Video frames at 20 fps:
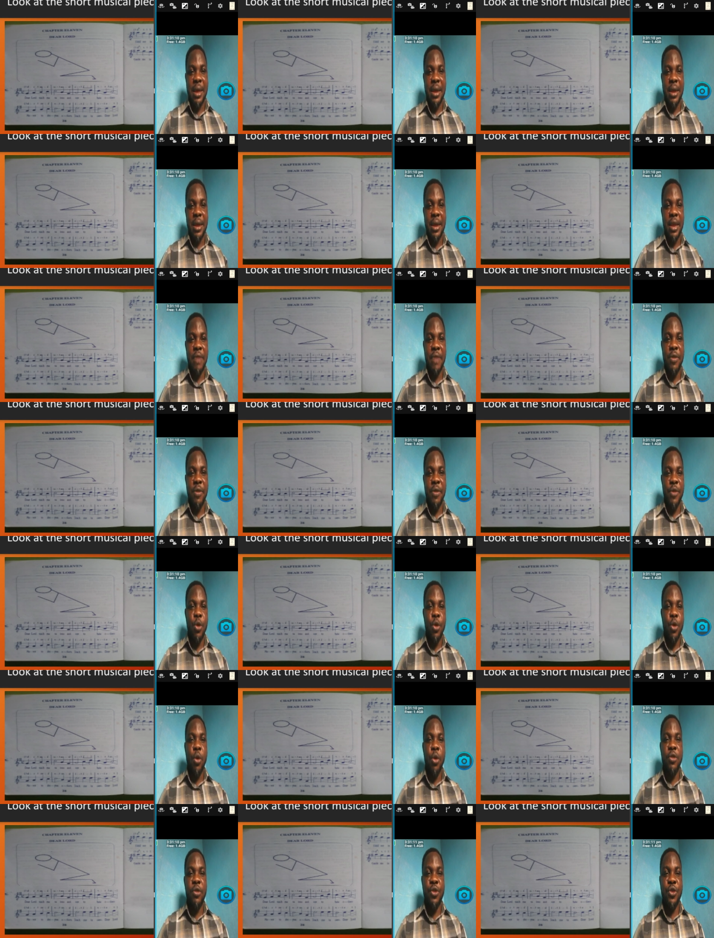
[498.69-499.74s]
Even if you
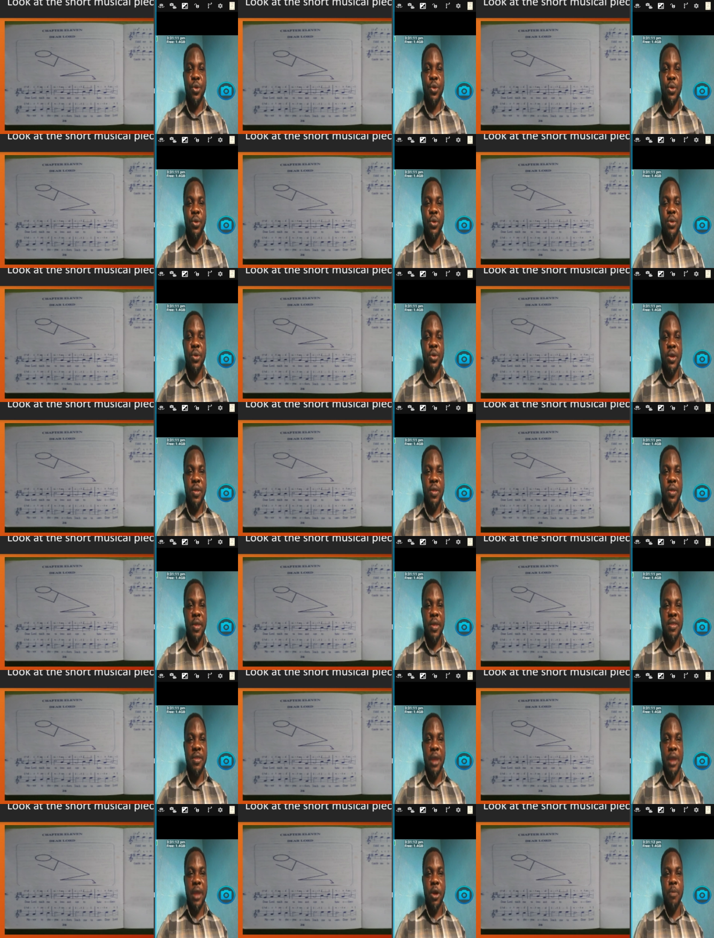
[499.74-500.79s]
go to the
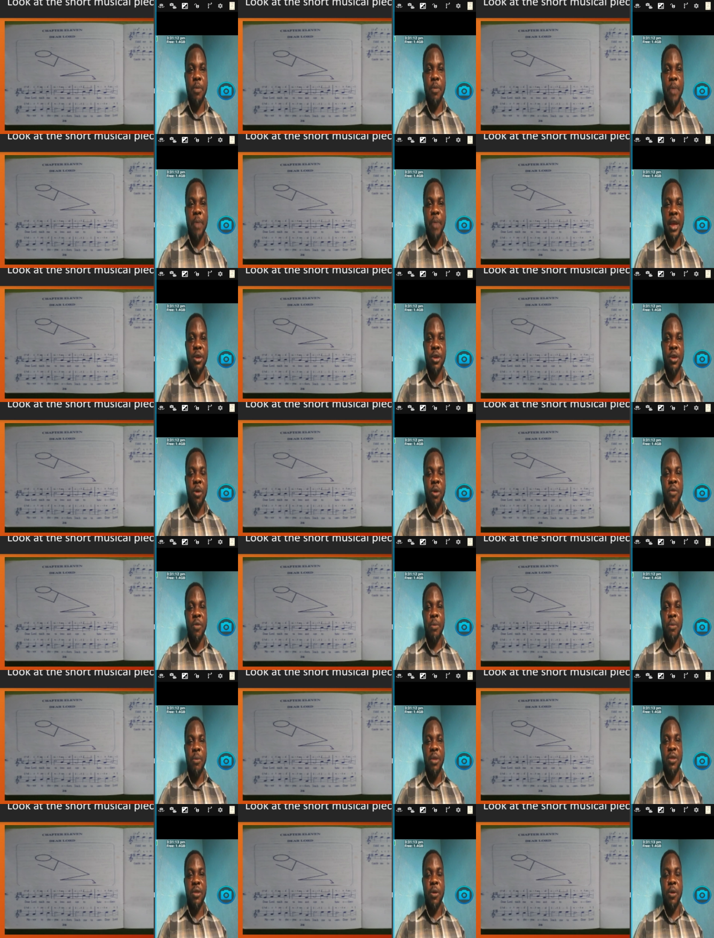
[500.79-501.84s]
second page of the
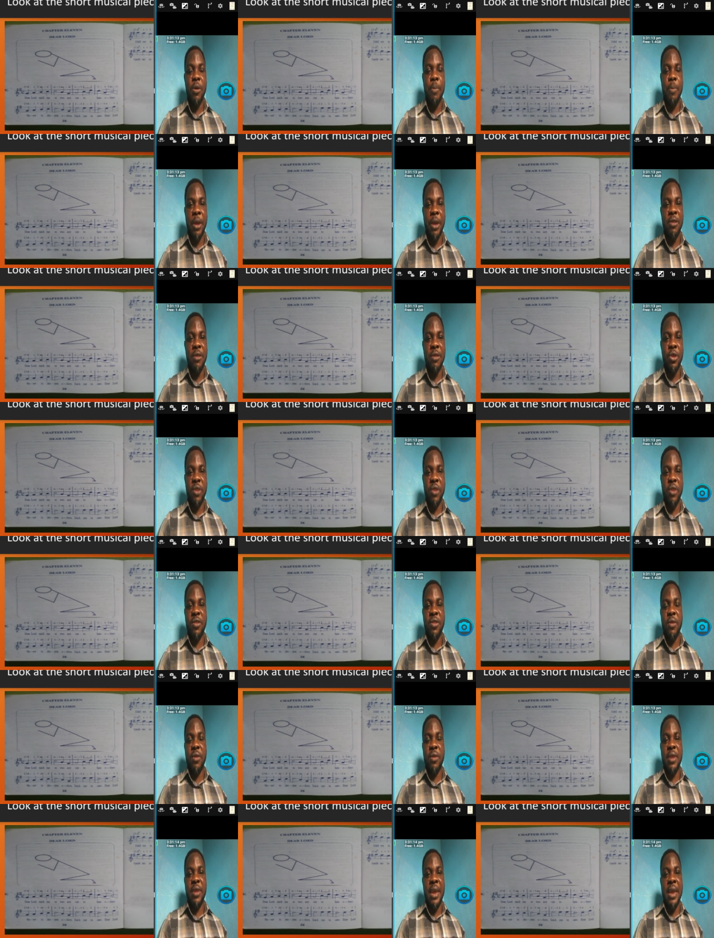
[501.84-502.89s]
musical piece, just
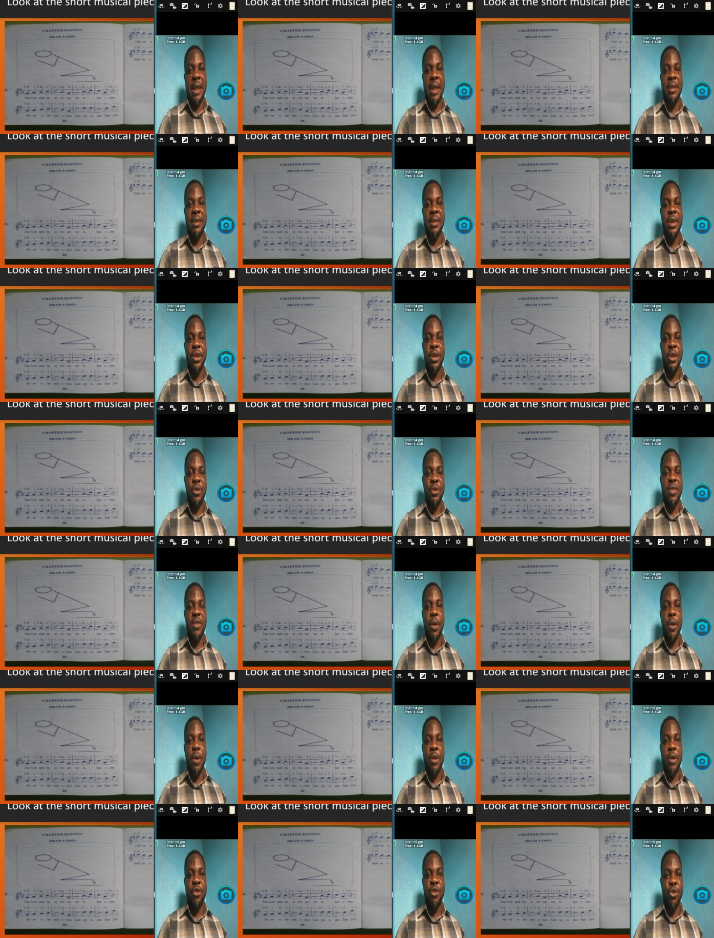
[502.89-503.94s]
study that. Use that
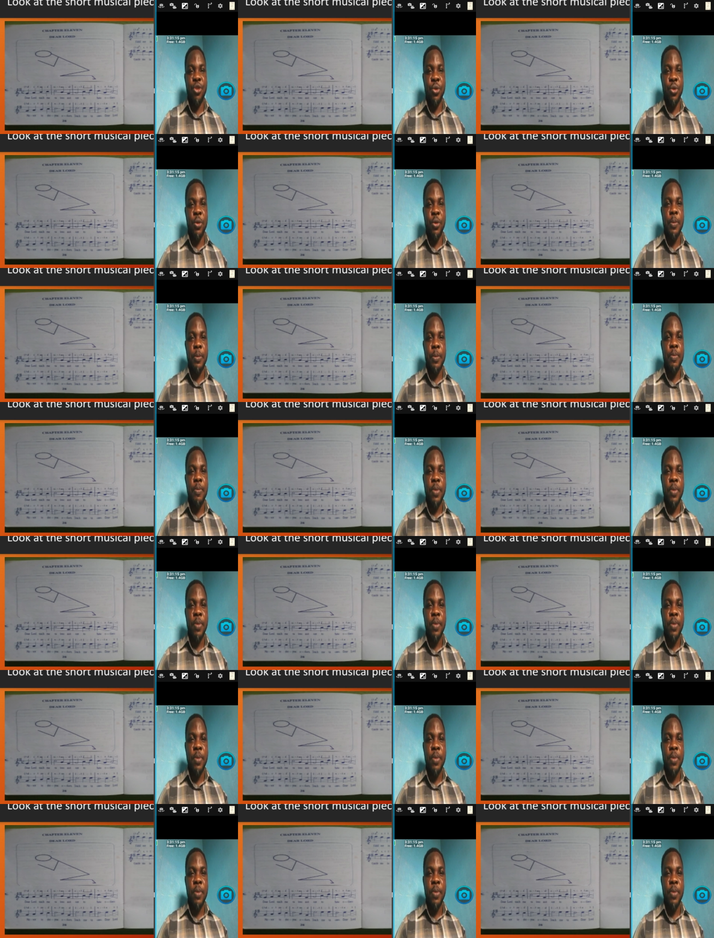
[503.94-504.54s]
one to